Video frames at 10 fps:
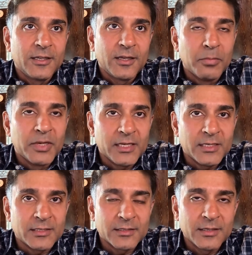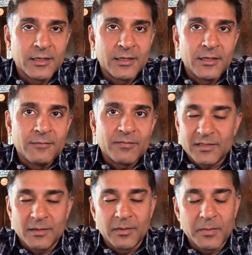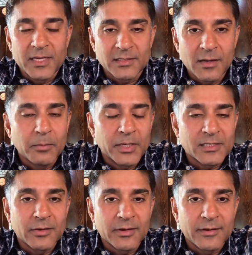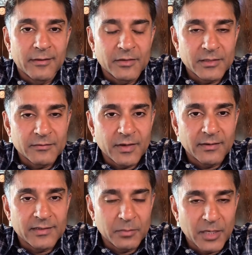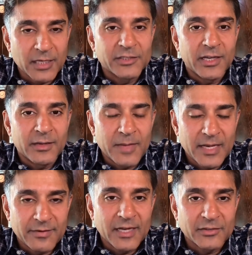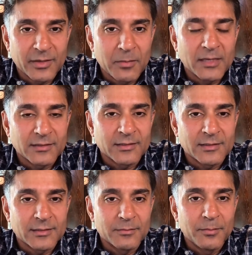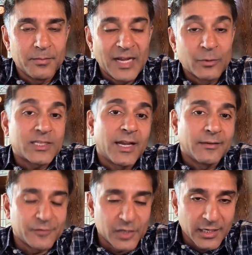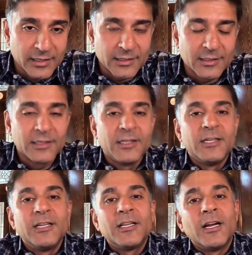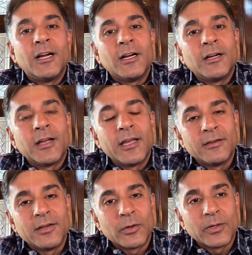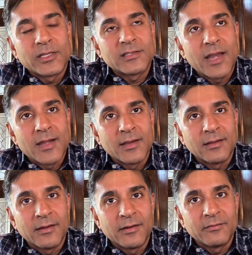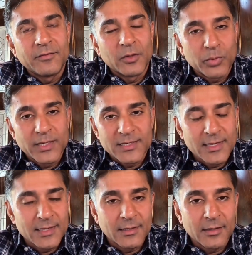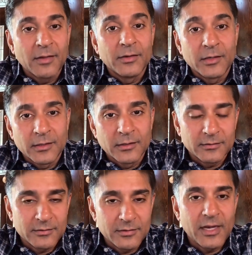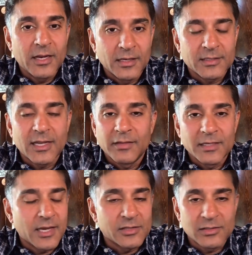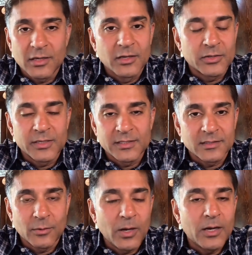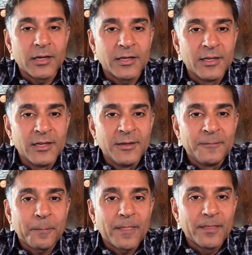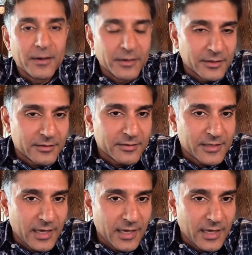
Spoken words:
companies, some of the biggest companies looking to diversify their supply chain manufacturing bases outside of China, and extending their footprints into other Southeast Asian countries and so on. They're